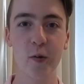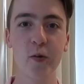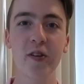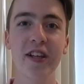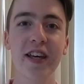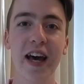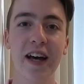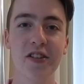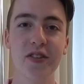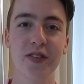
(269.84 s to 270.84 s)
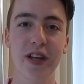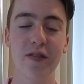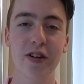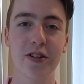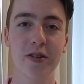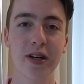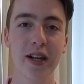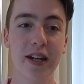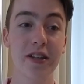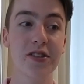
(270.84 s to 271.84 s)
really has flavor to it,
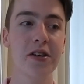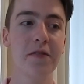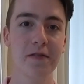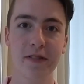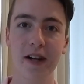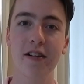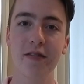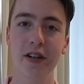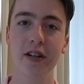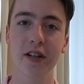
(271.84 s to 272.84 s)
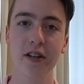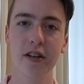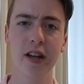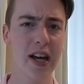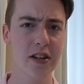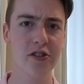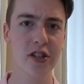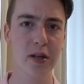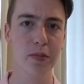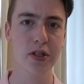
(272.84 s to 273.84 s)
and it's very, very good and
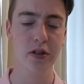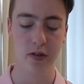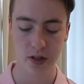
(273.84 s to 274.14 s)
cheap too.